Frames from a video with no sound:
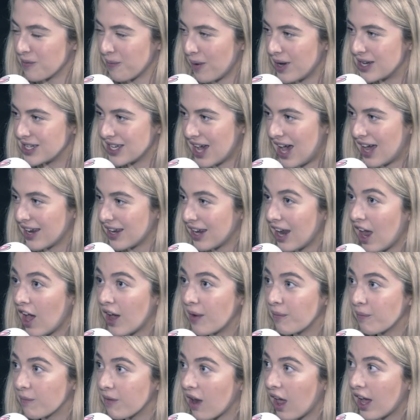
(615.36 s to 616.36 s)
of my dad. And
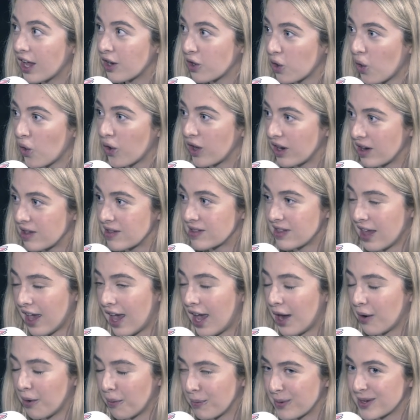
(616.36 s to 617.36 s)
I'm like not gonna sit
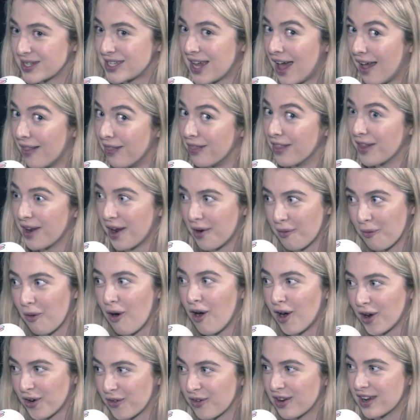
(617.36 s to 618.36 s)
here and pretend that I
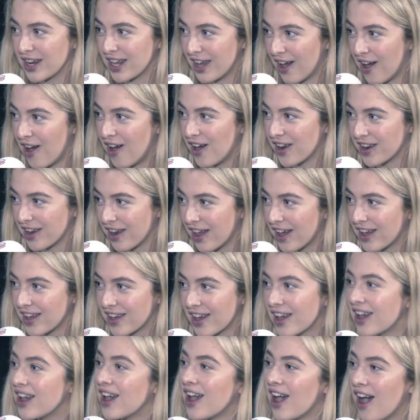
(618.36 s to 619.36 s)
work really hard. Like
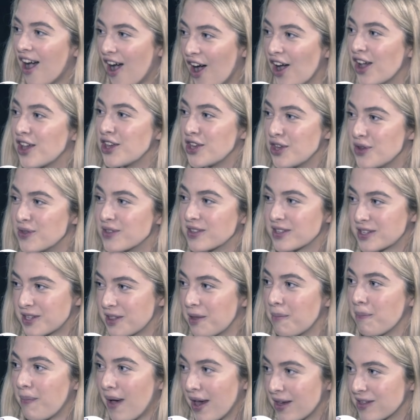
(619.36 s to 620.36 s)
I use it to
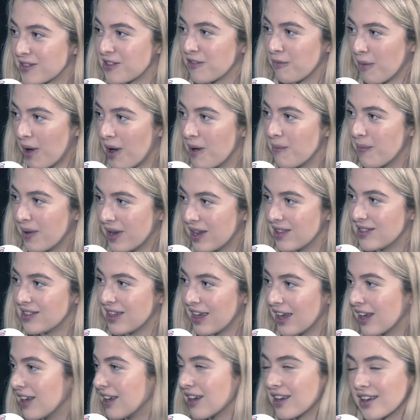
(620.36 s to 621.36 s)
the best of my
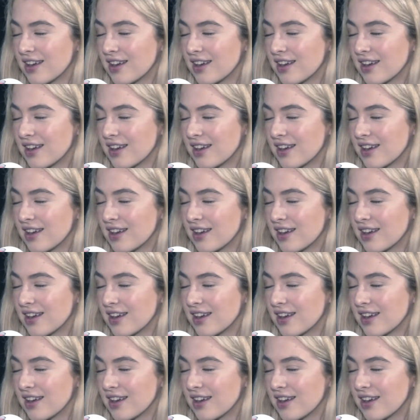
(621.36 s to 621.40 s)
ability.